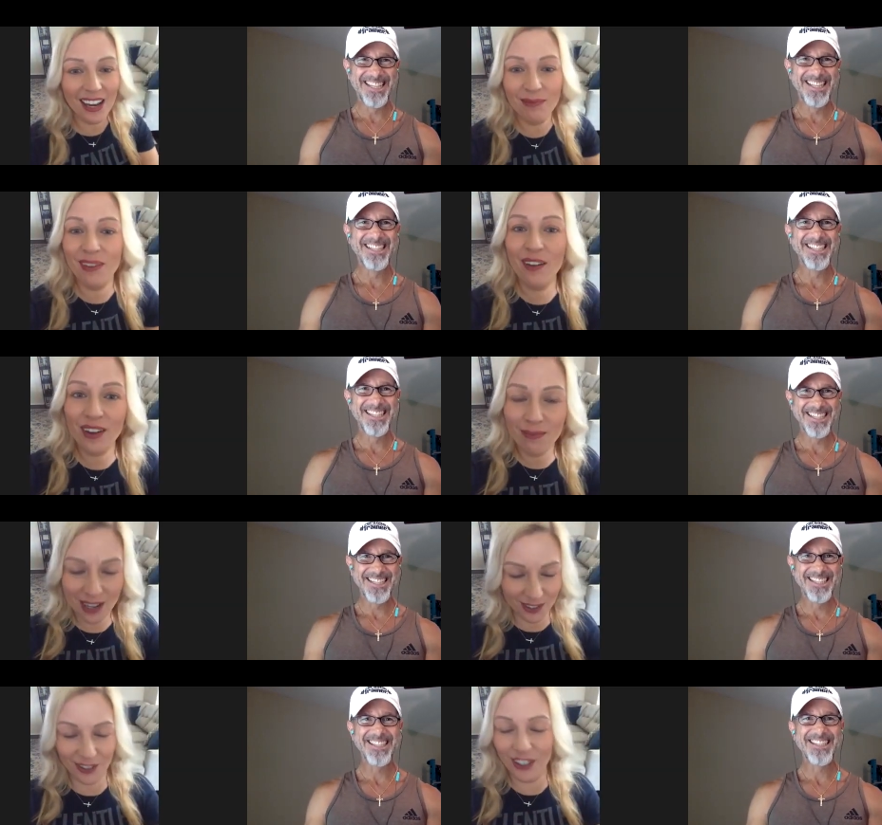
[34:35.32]
Speaker 1: and every
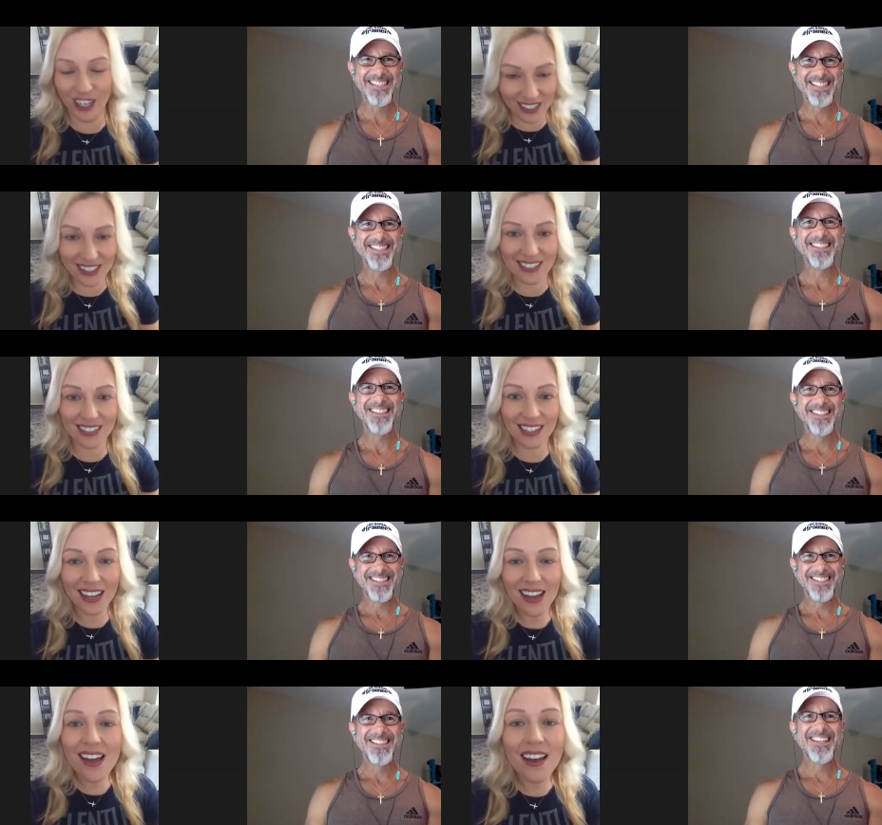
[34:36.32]
muscle hurts
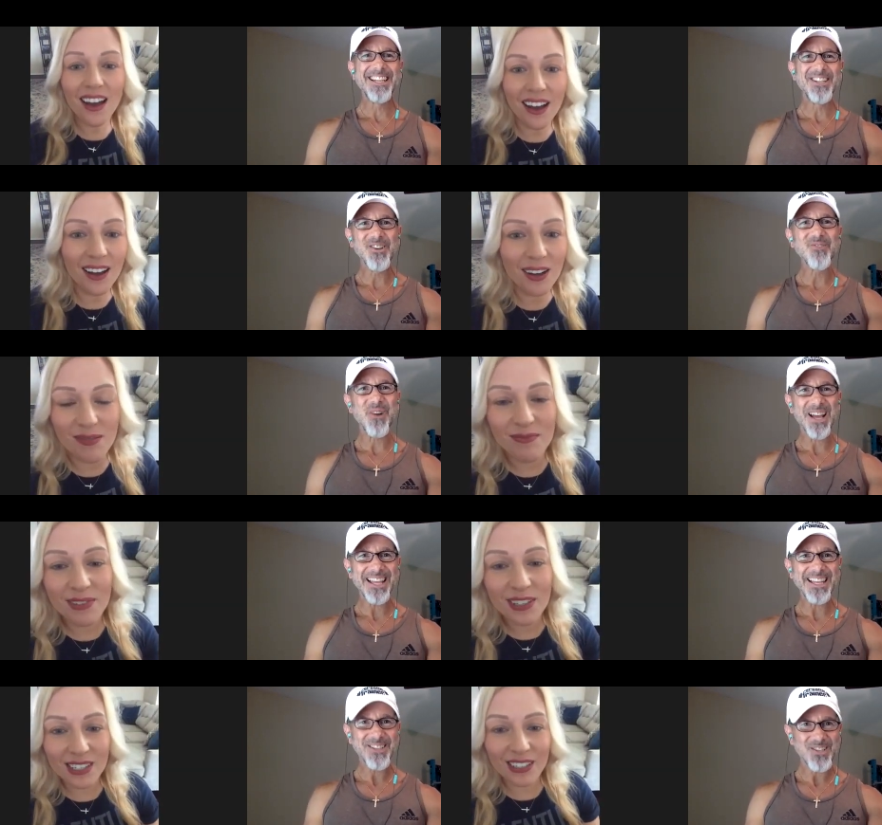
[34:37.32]
in a good um, way.
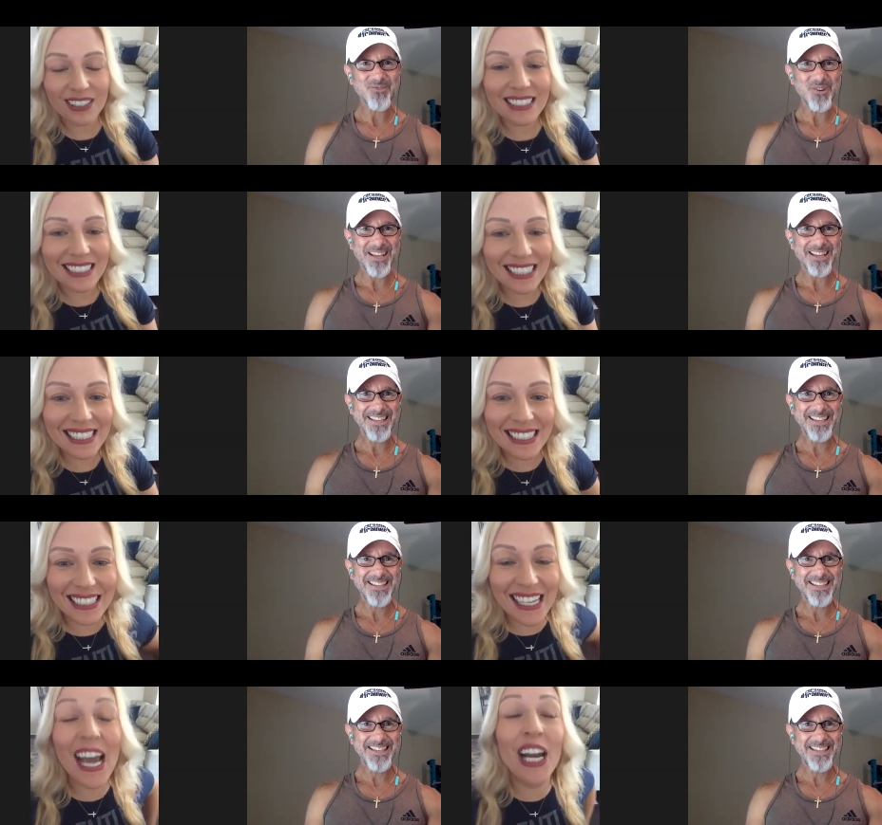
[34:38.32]
In a good, way.
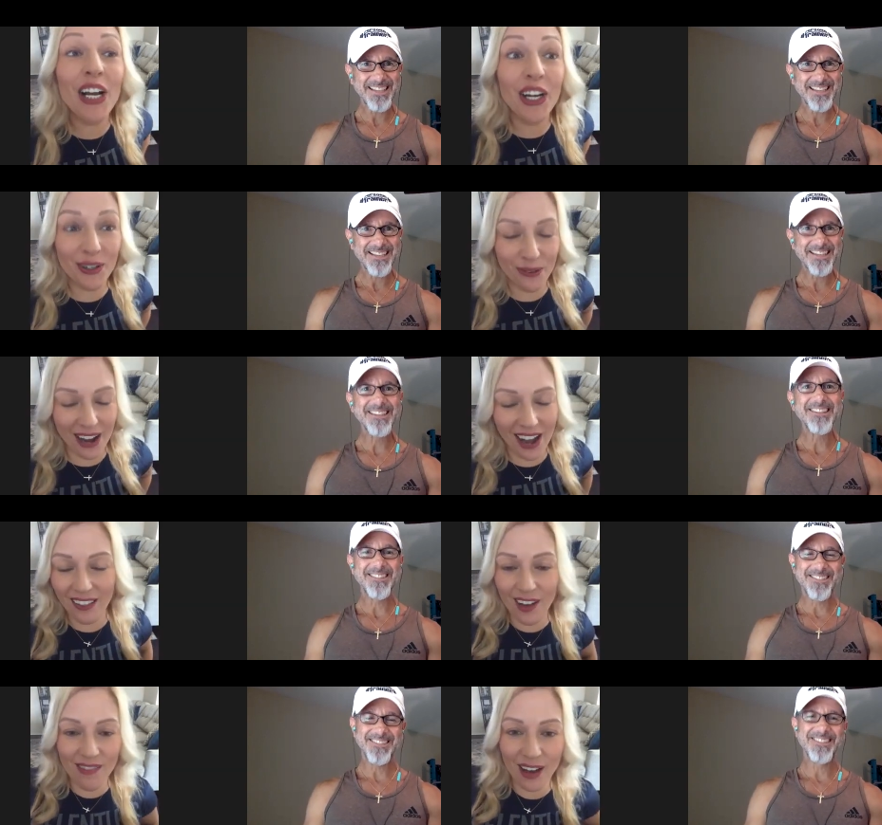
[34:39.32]
in a good way. I
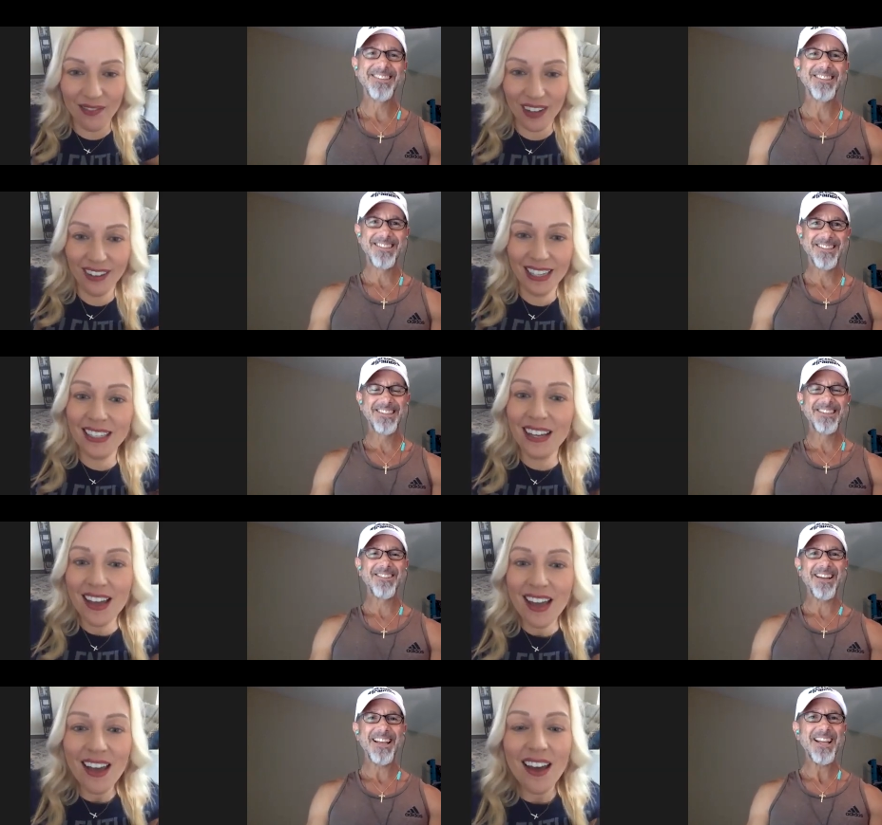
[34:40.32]
love that feeling.
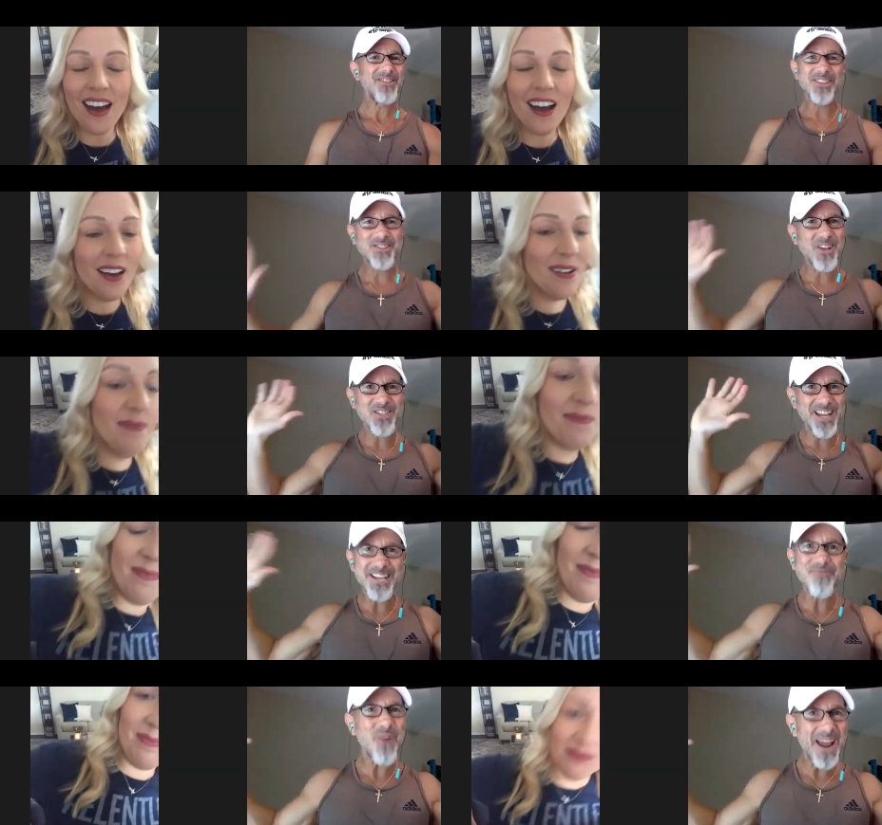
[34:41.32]
Speaker 2: Right, and you didn't touch
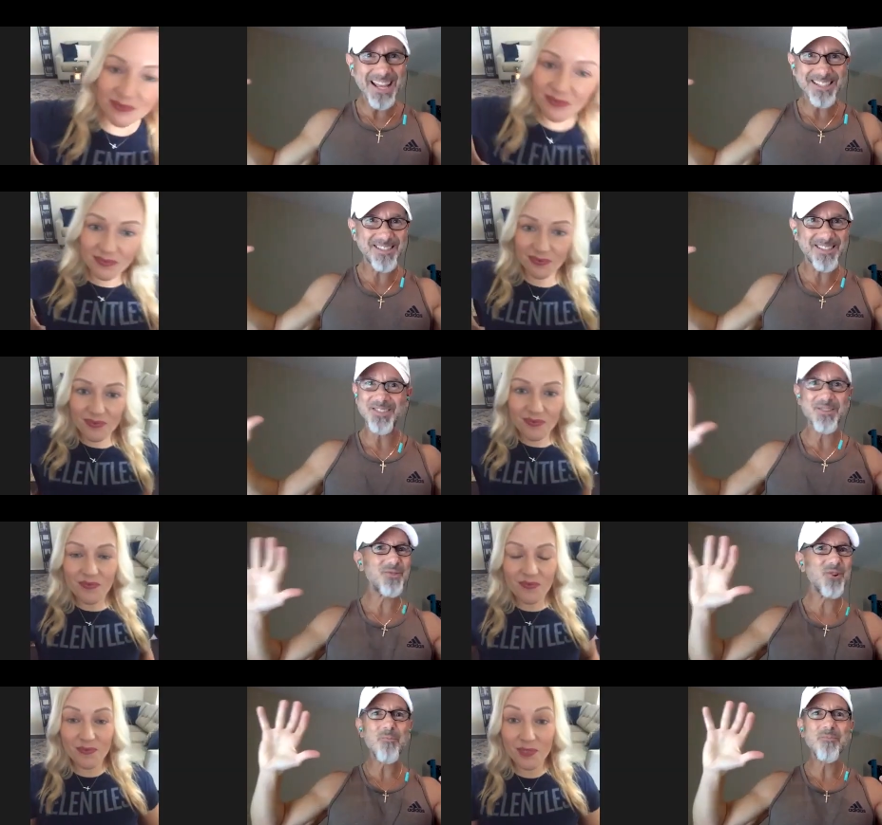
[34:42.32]
any weights. There
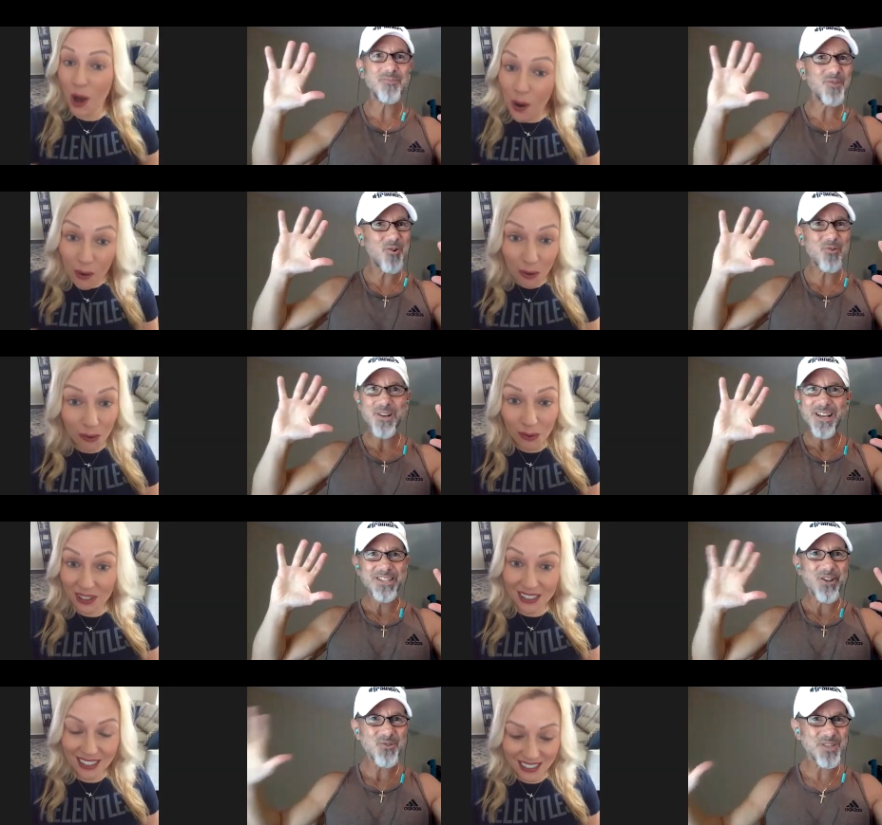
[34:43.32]
were no no, no,
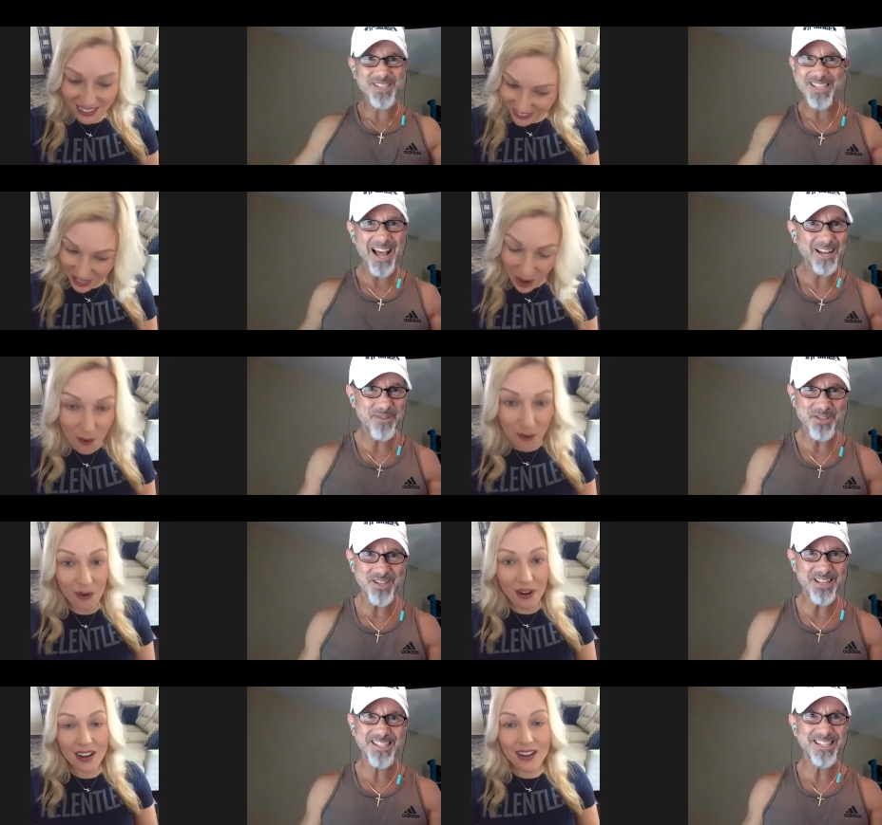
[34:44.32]
no stack
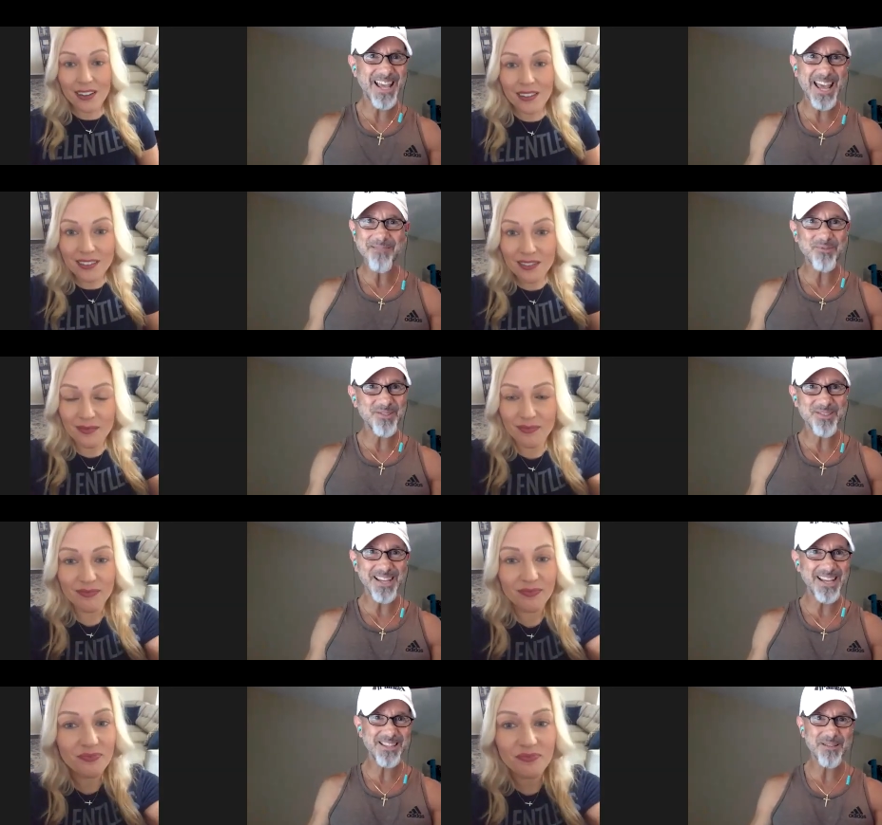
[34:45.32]
machines and cables
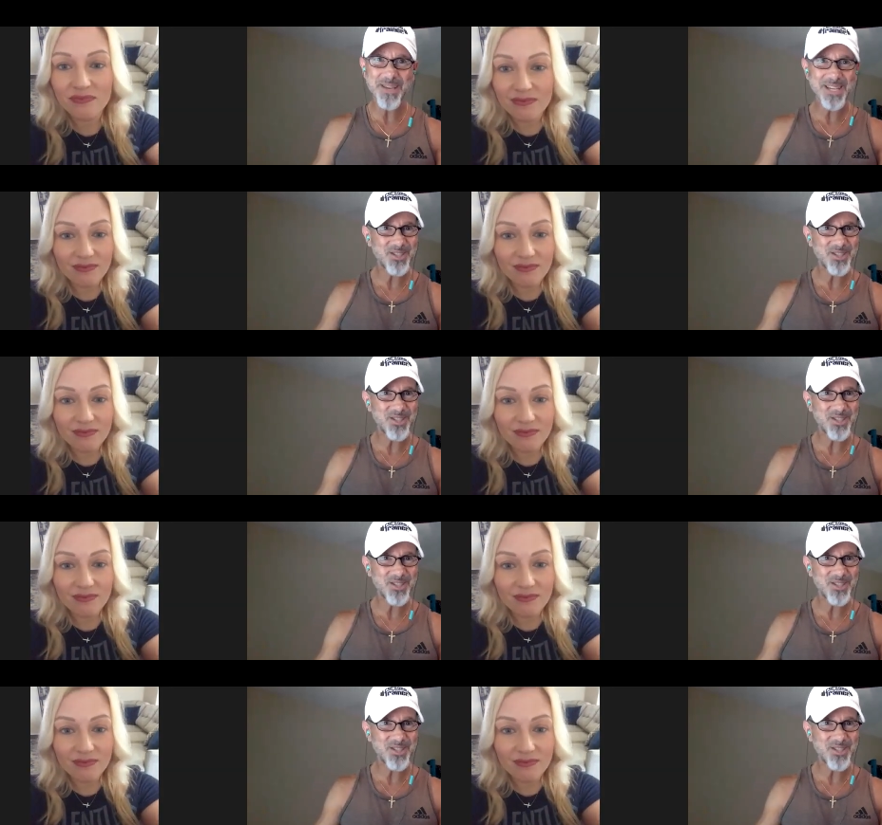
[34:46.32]
like at the big